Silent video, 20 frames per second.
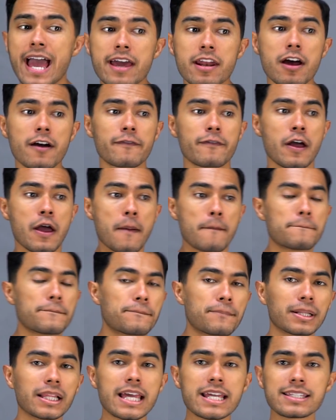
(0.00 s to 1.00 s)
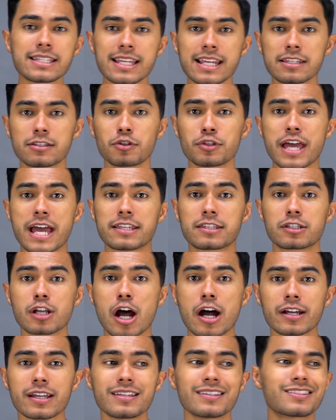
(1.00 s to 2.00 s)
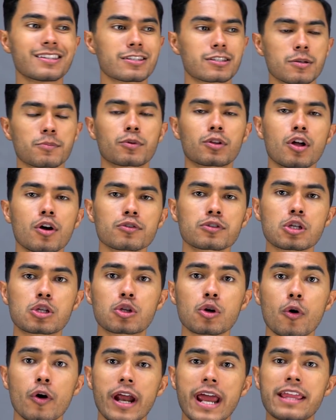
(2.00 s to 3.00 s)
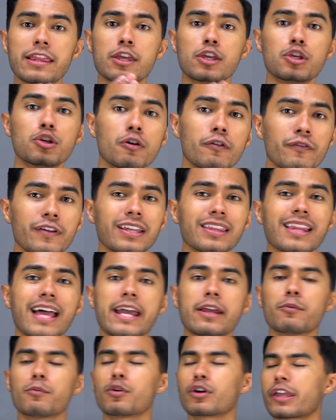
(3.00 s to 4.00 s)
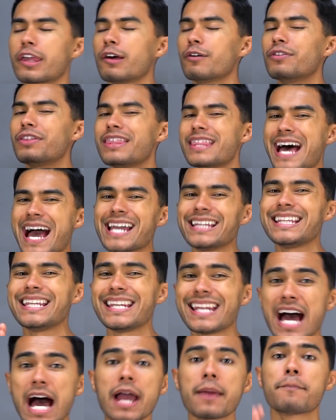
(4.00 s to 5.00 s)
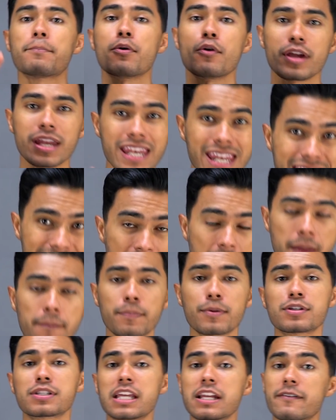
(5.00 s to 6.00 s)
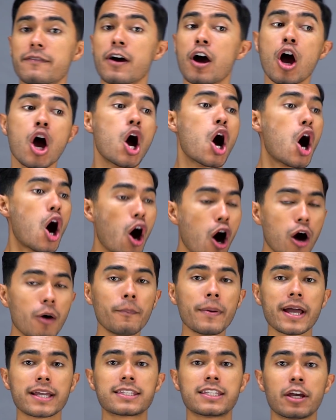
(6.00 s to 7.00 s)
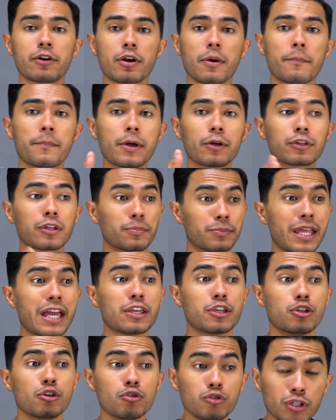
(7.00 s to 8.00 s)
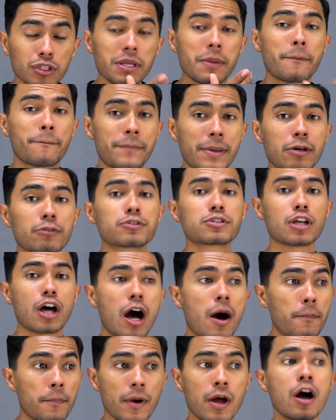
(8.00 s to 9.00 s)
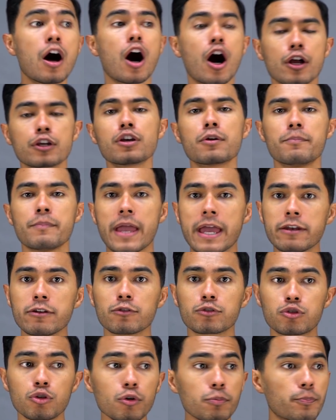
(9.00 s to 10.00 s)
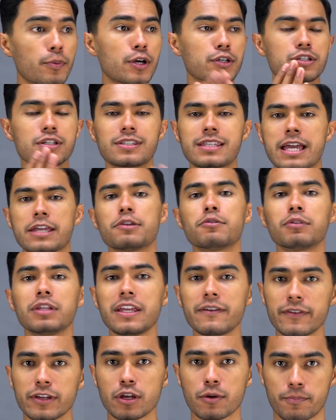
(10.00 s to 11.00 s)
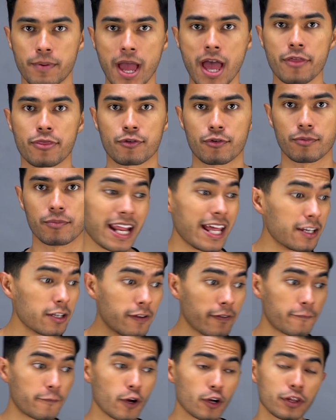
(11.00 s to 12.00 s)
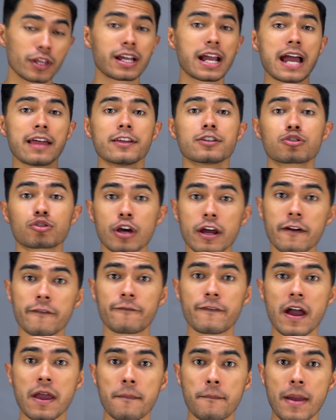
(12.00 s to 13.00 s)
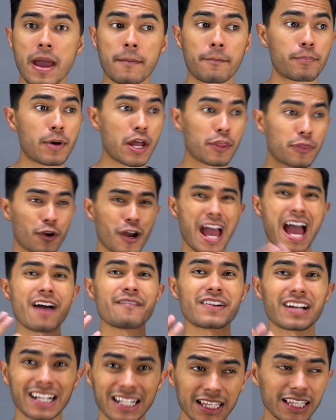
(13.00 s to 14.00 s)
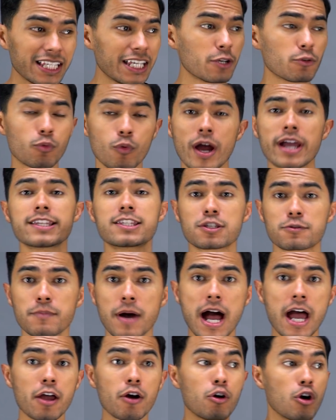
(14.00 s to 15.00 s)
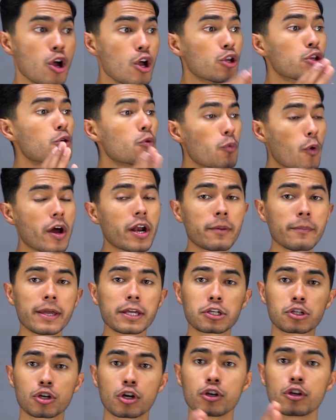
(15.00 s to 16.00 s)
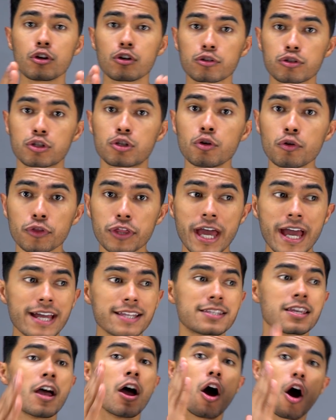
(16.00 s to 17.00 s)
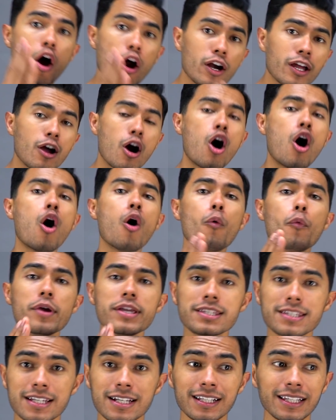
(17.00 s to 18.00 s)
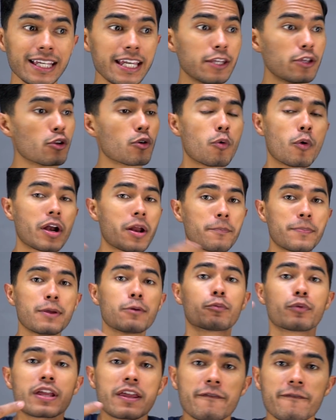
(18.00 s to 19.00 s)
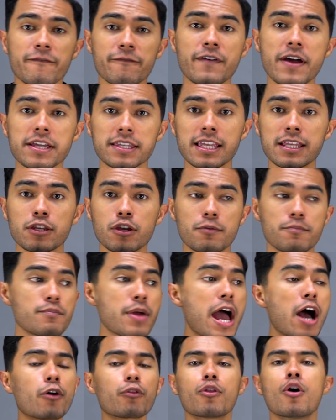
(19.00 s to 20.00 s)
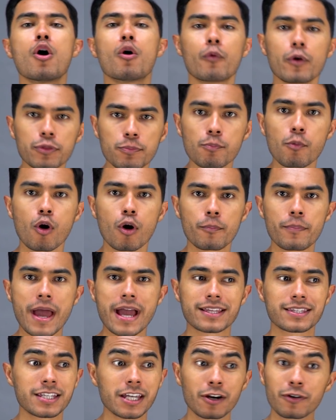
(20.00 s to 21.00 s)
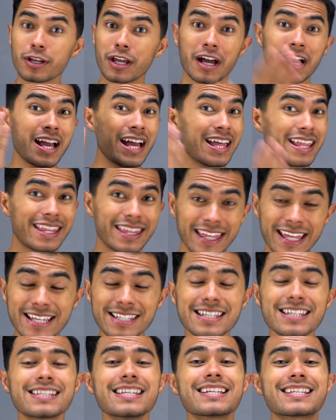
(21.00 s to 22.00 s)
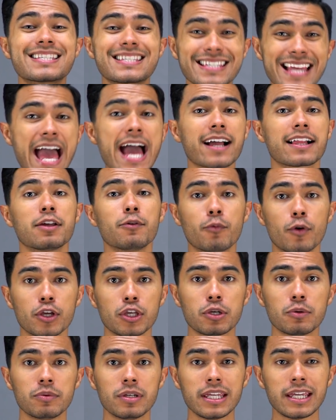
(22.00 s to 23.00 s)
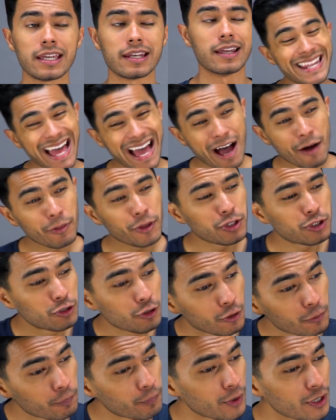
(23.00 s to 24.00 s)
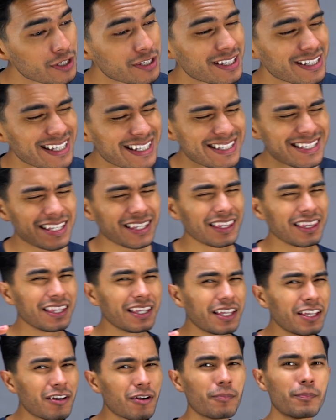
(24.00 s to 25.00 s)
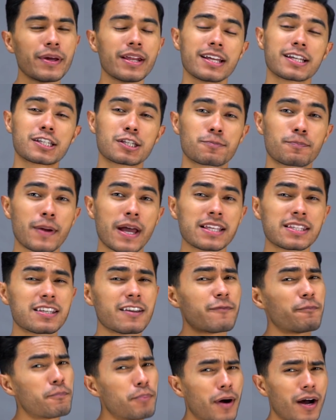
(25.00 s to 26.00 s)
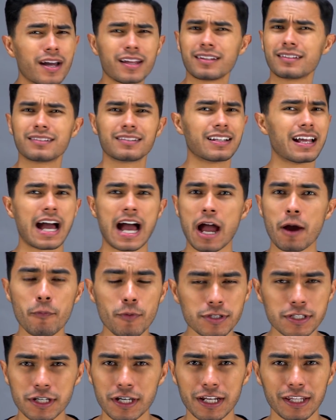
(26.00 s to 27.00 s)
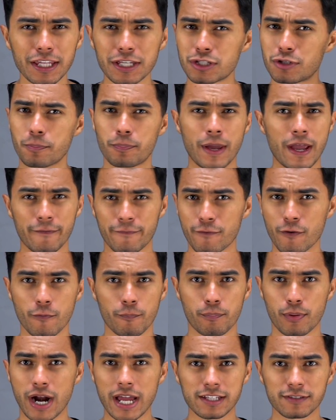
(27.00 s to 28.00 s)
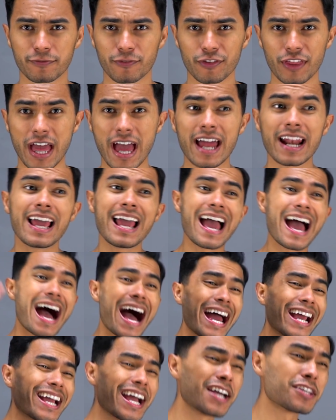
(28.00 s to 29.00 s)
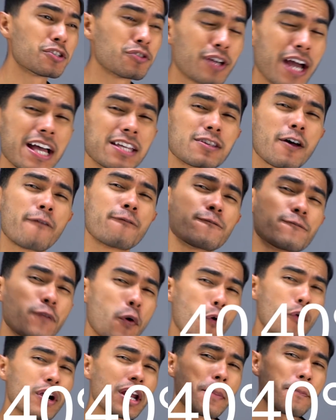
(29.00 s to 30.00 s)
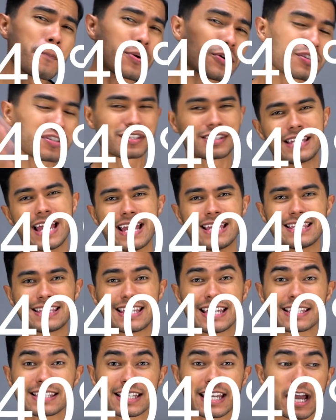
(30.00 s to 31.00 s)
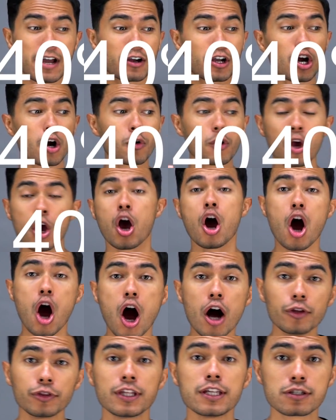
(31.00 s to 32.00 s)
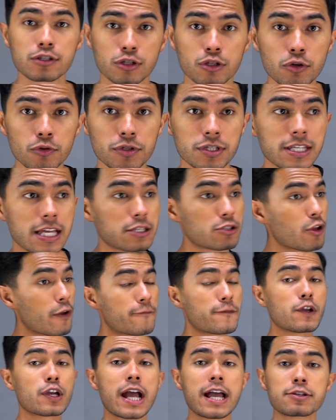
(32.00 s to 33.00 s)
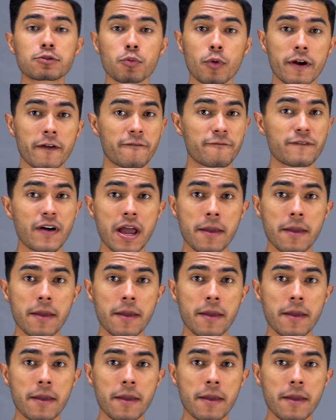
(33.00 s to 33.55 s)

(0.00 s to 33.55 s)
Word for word: head off, place it into that docking system, close the door, and the UV light will kill 99.9% percent 09 of all bacterial buildup that usually builds up on your manual toothbrushes that you leave in your bathroom. And if you're the guy that's trying to fight bad breath or have a clean white smile, you wanna make sure your tooth heads are always clean. You don't wanna be reinfecting your mouth with more bacteria. This is exactly what you need. Now, the toothbrush is a little bit expensive, but I wasn't gonna let you pay full price for that. I got you guys a 40% discount code on this tooth set. So if you guys want to